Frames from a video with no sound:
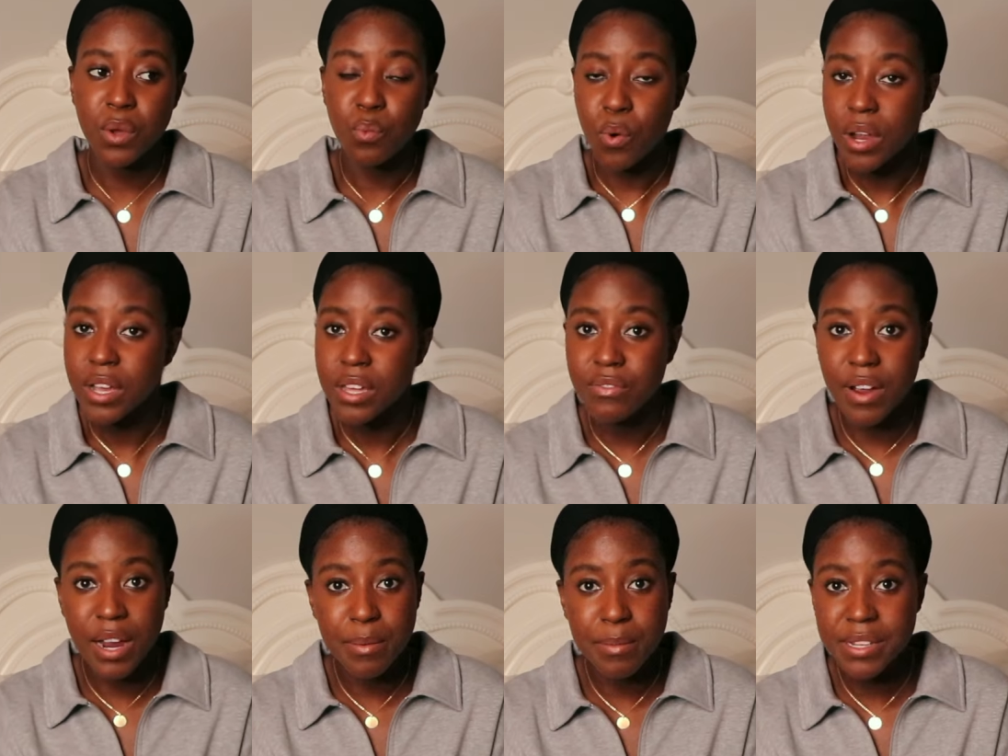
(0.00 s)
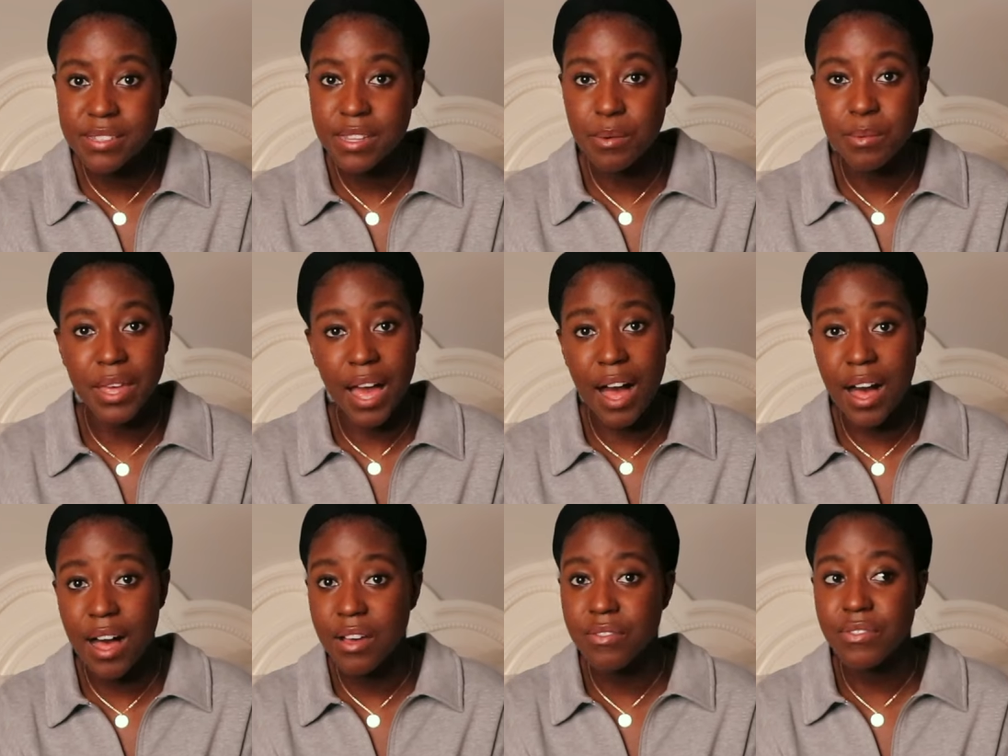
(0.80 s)
work environments that we
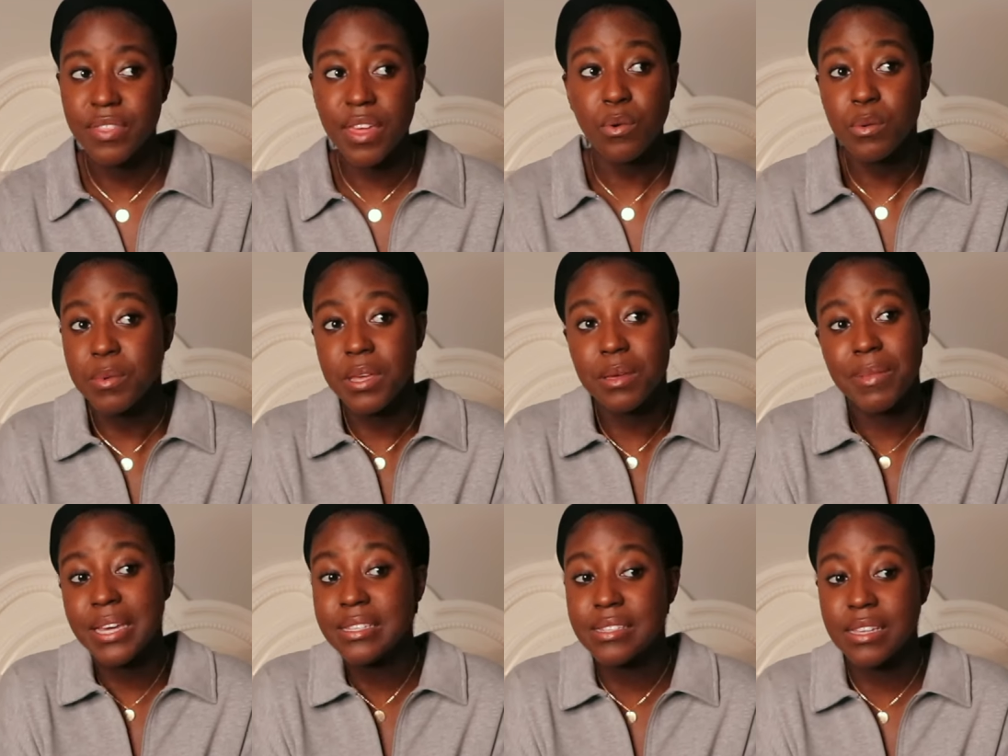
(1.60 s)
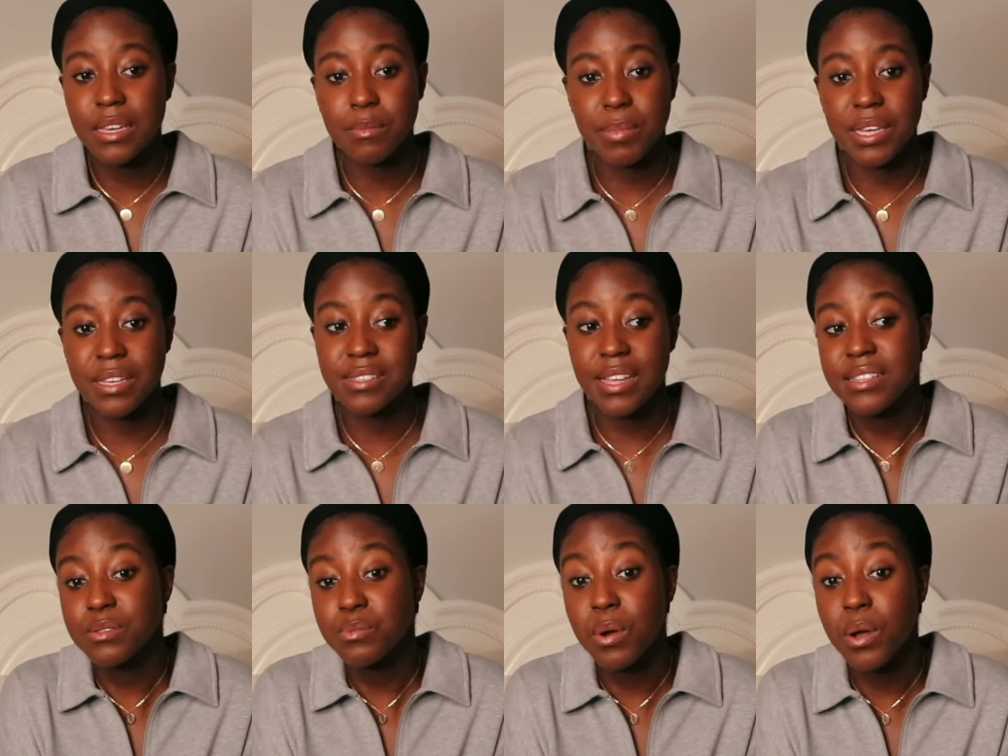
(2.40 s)
have, that will be amazing, because
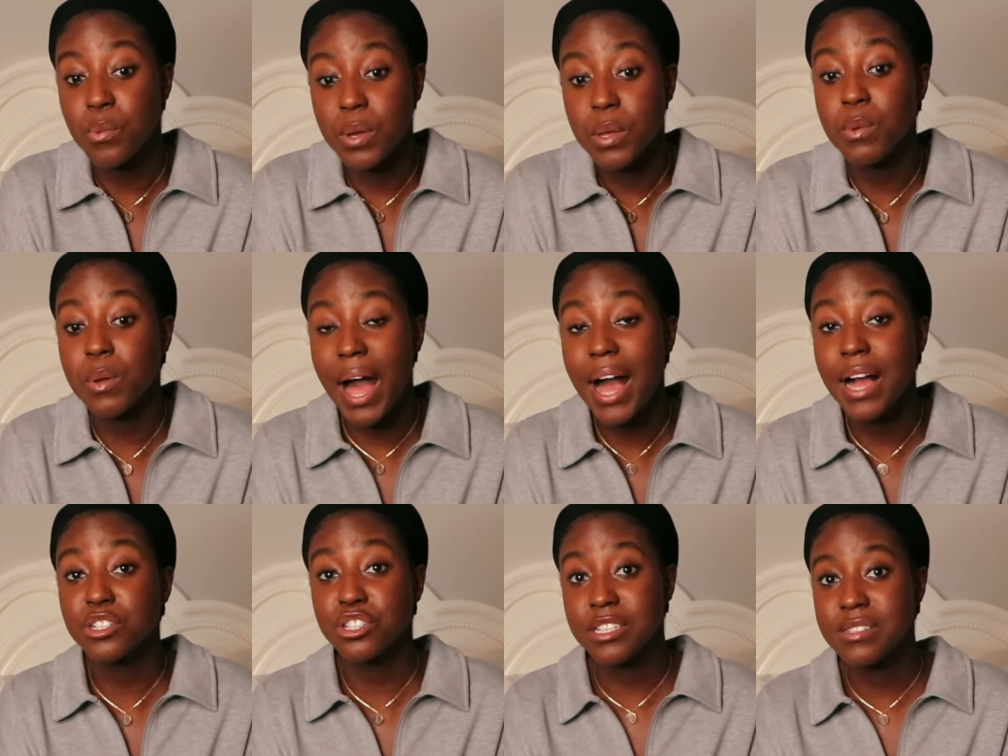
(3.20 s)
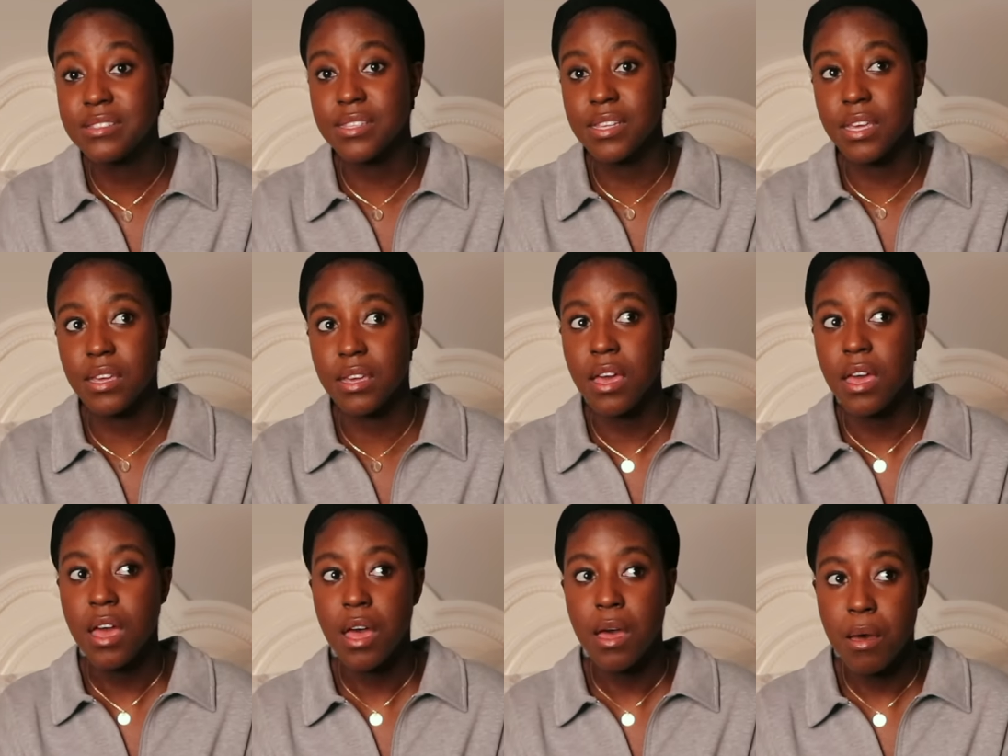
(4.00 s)
that's where we will actually see
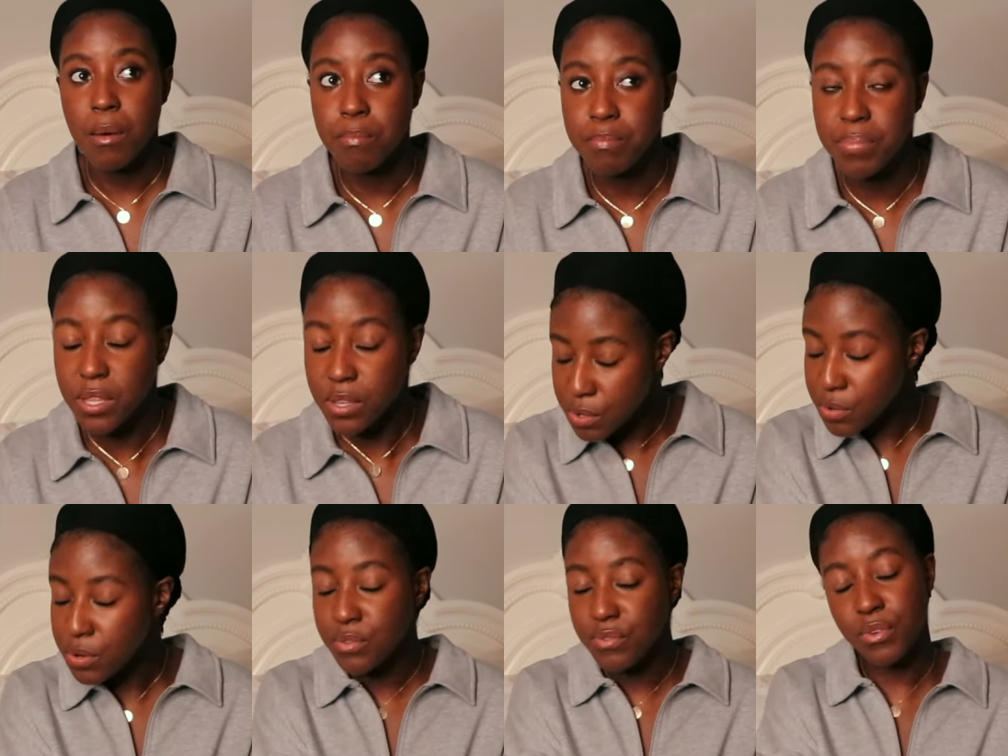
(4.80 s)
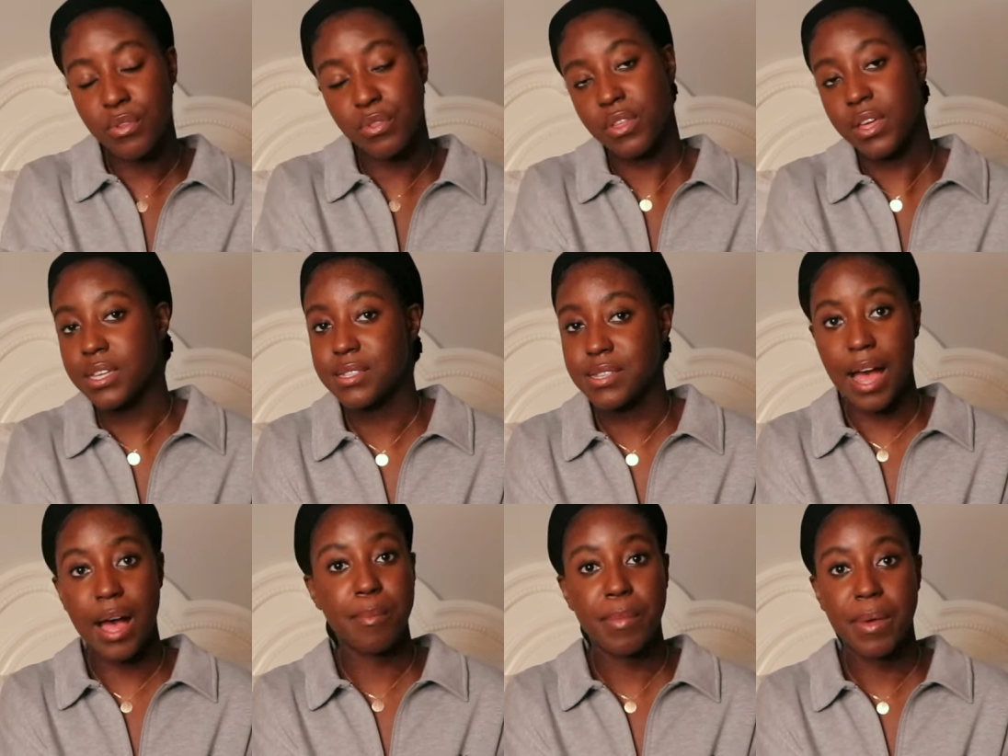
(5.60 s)
beautiful things
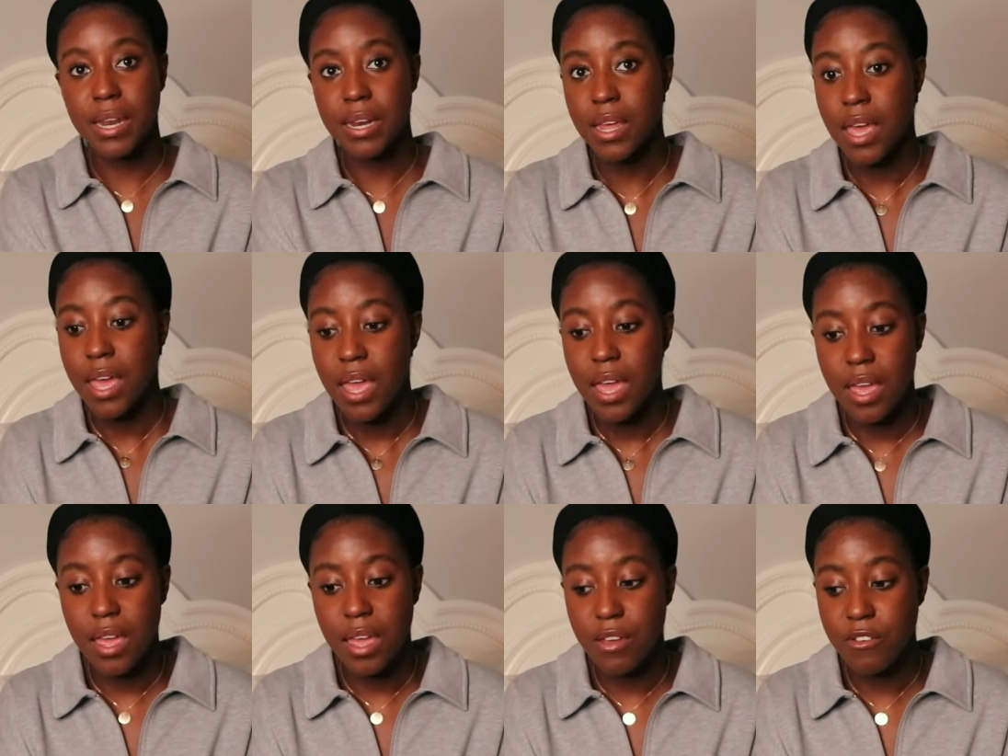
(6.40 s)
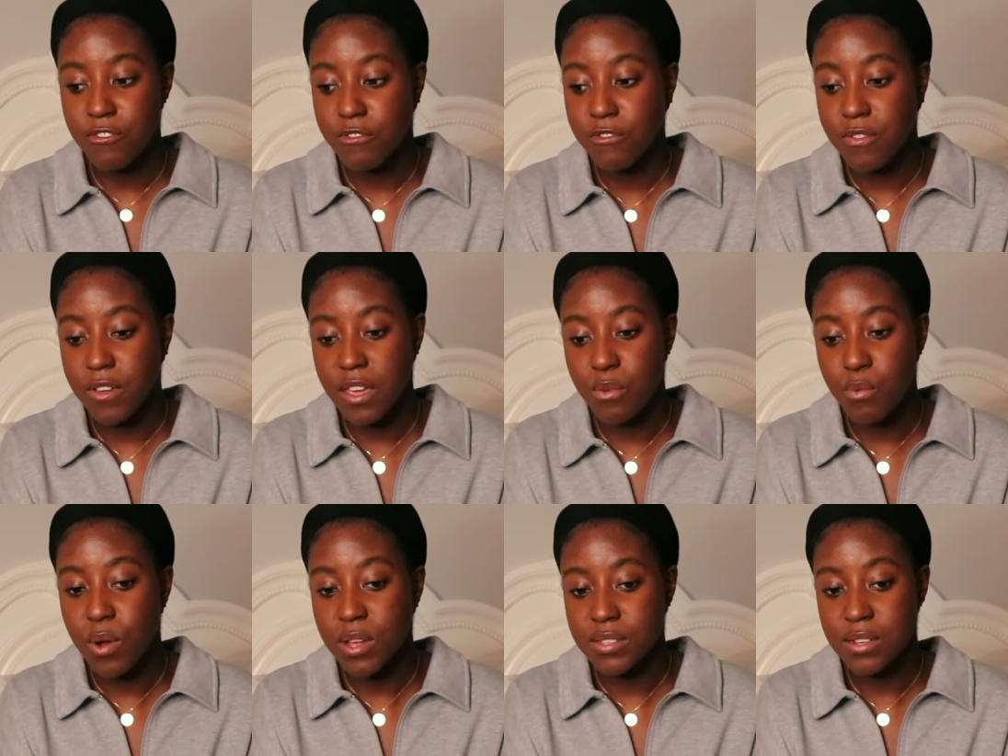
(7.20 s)
happen if it
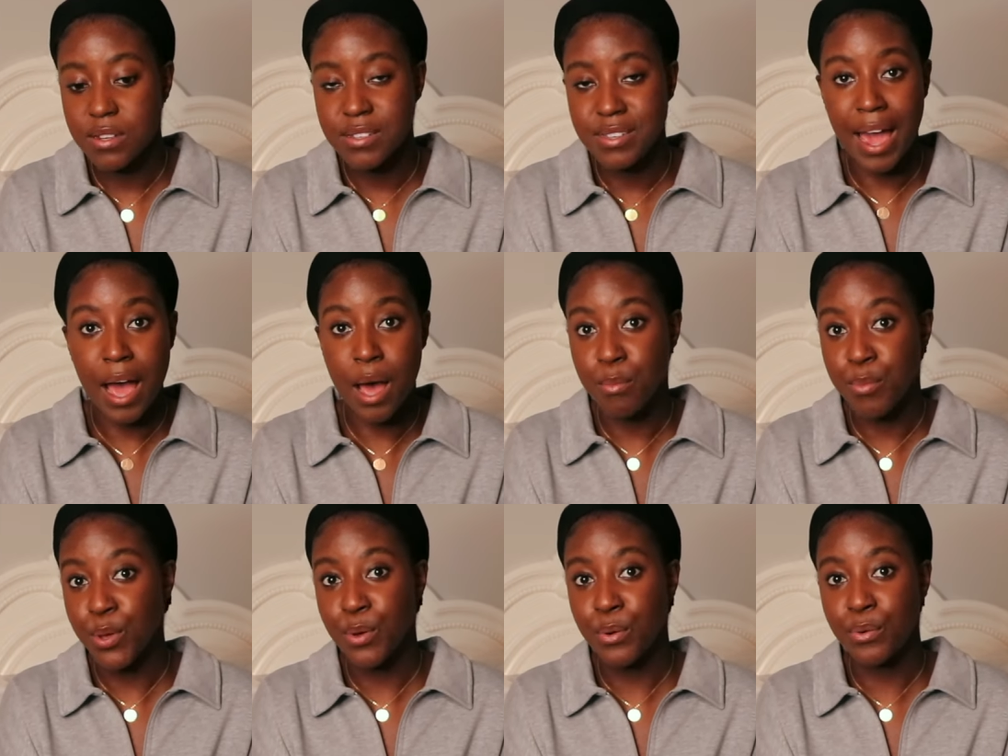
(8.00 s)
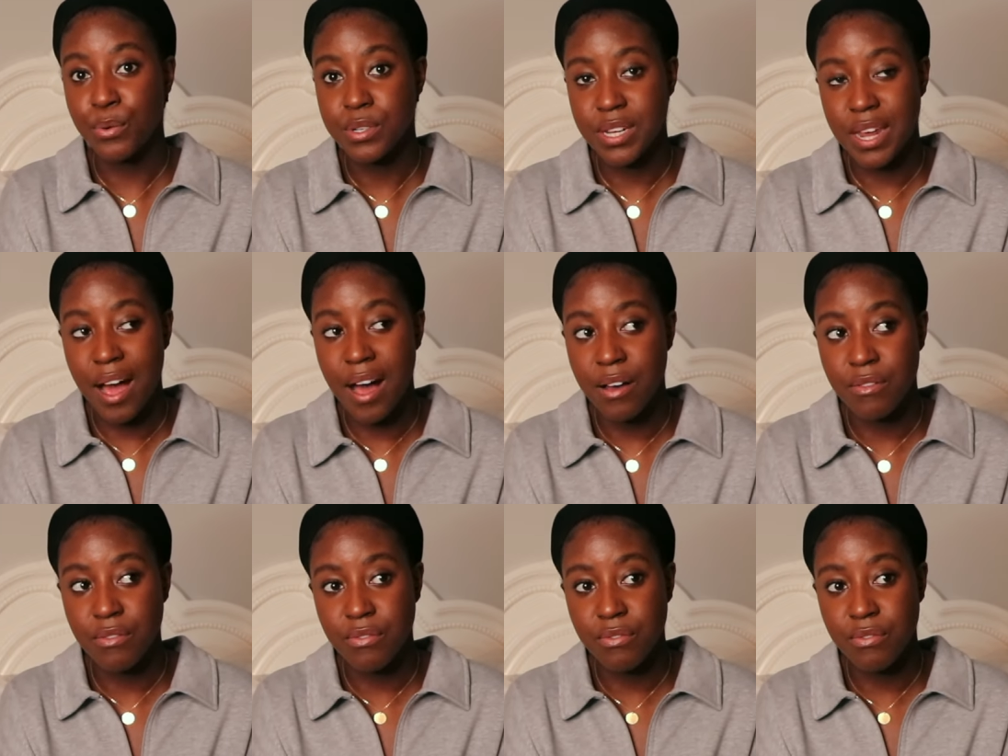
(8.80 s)
wasn't taboo to have